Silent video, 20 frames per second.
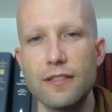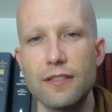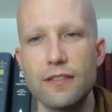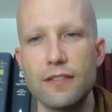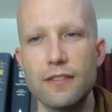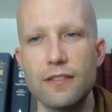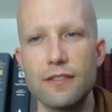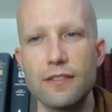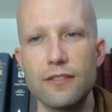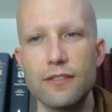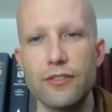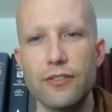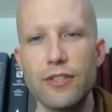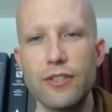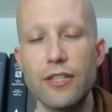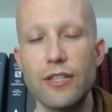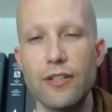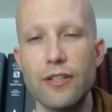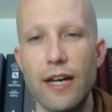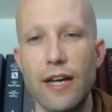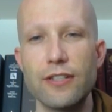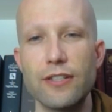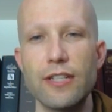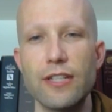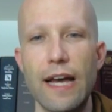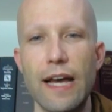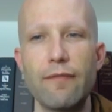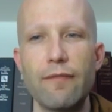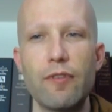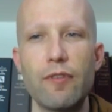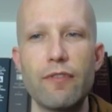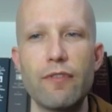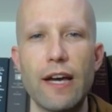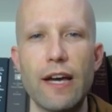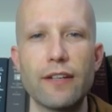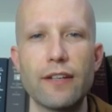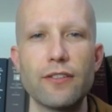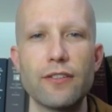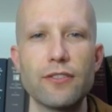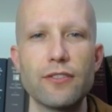You need to actually have the
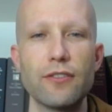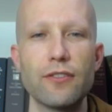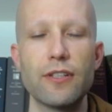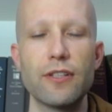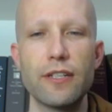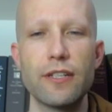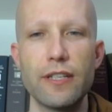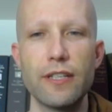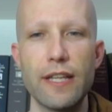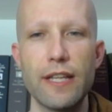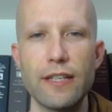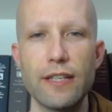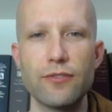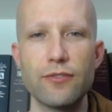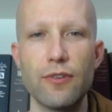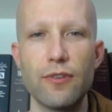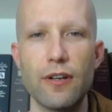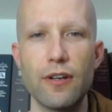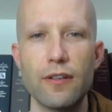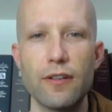factor. So clearly that's wrong.